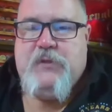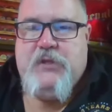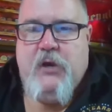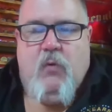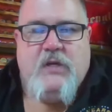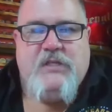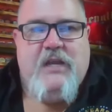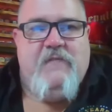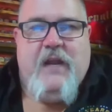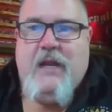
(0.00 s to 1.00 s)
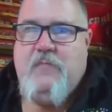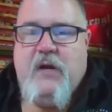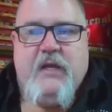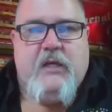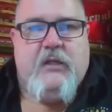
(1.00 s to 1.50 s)
there wasn't even
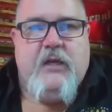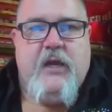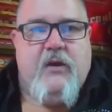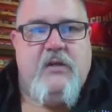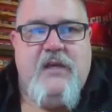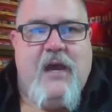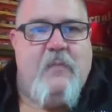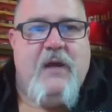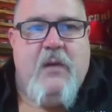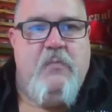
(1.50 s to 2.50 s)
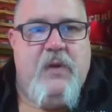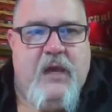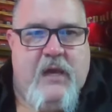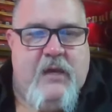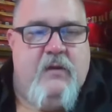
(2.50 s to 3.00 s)
anybody clicking or tapping a
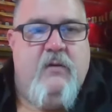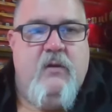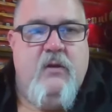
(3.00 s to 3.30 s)
pen